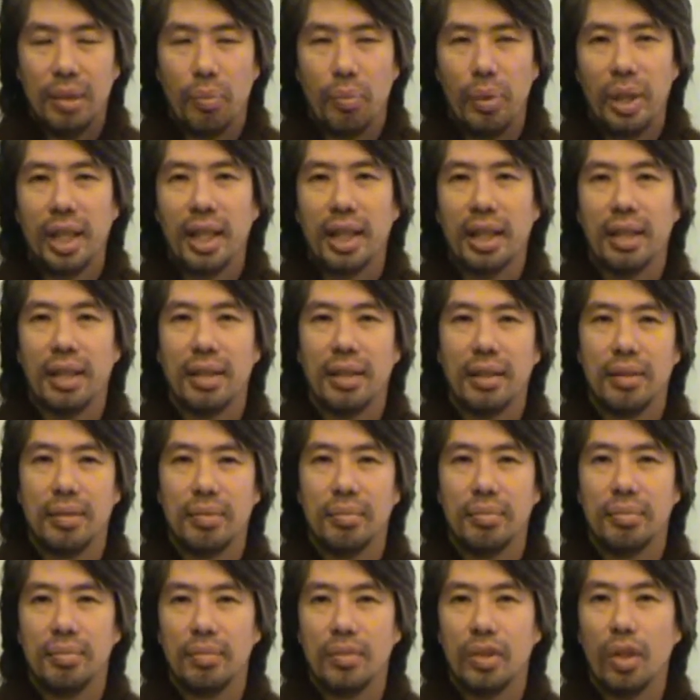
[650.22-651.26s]
we can
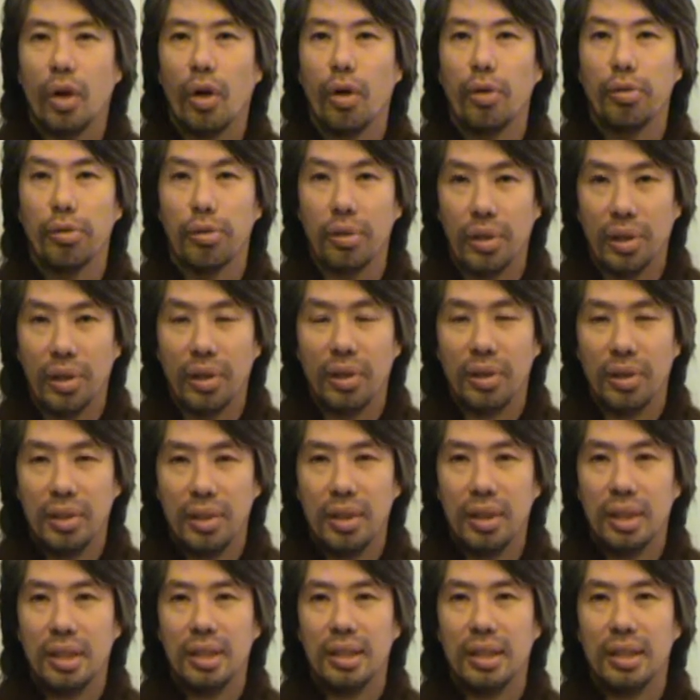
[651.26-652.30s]
offer
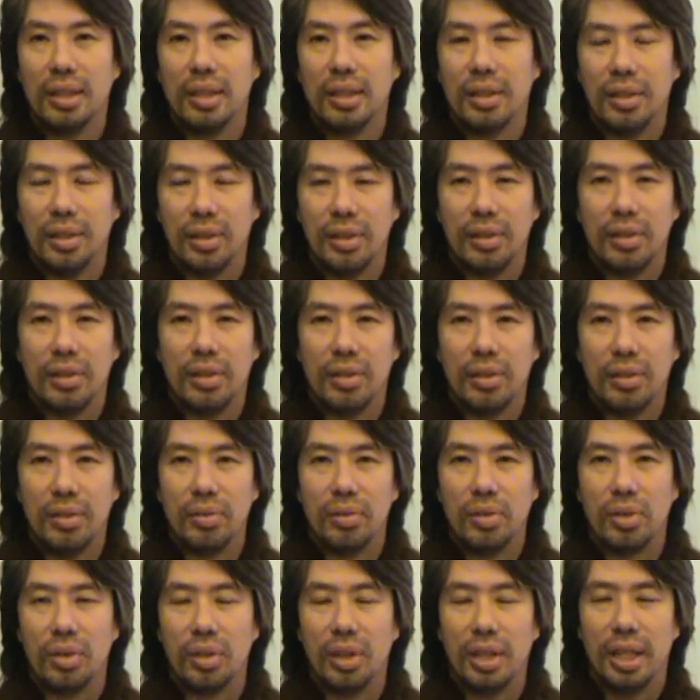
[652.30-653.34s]

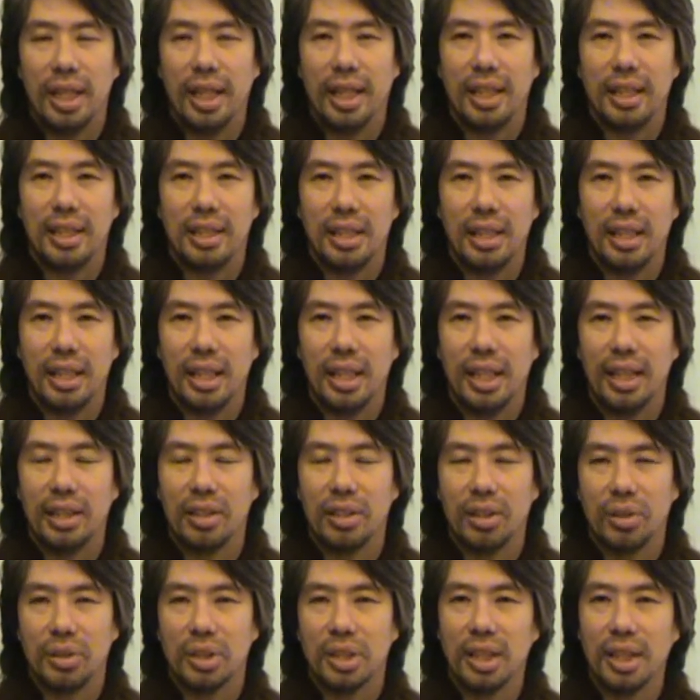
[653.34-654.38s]
to the deity and
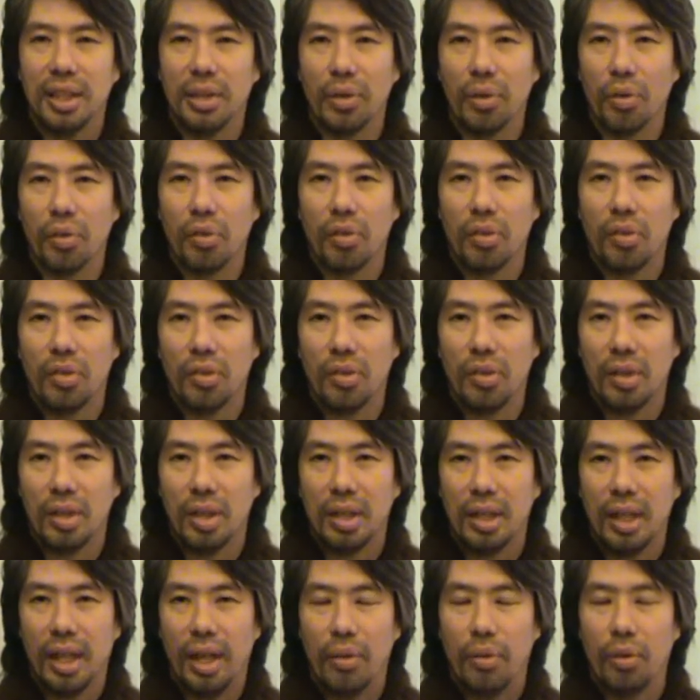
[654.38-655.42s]
ourselves,
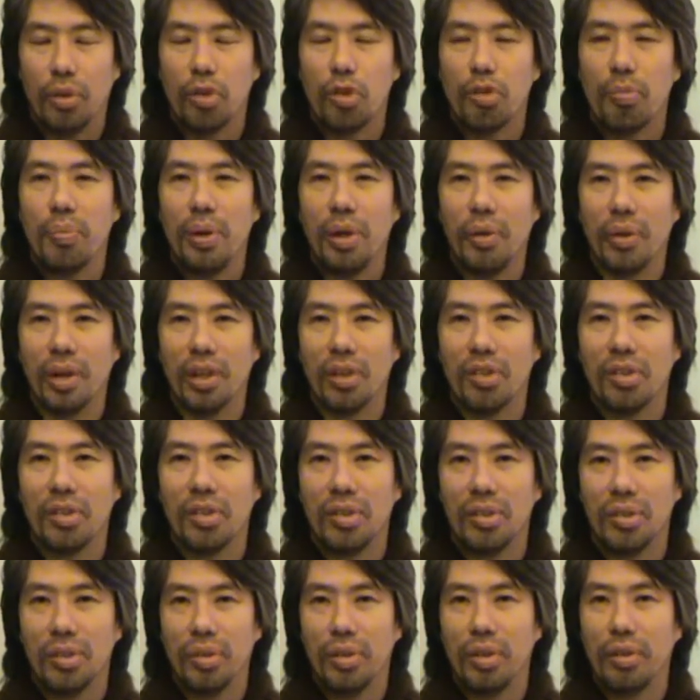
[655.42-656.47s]
our own spirits,
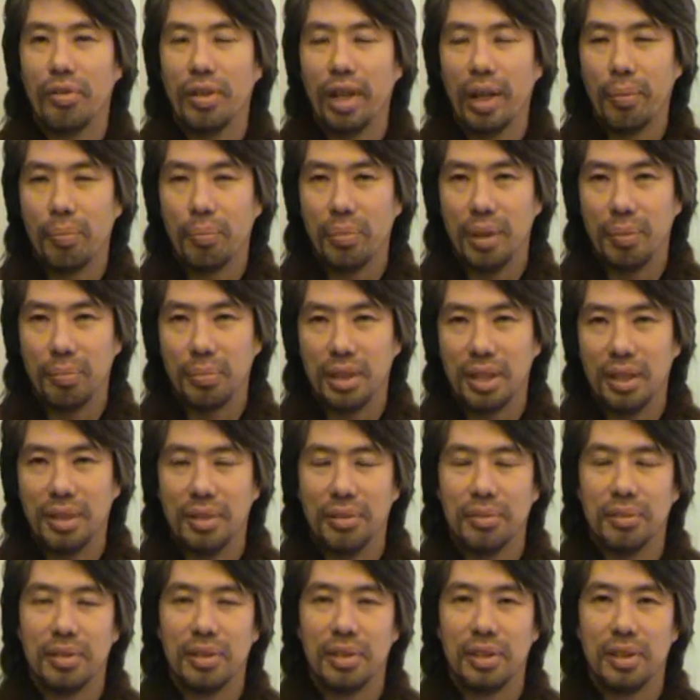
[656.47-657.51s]
to develop
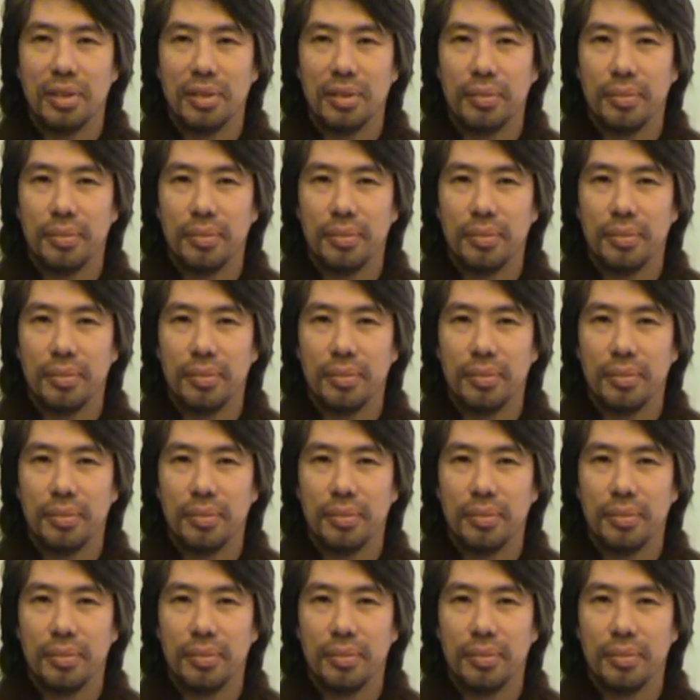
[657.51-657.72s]
themselves.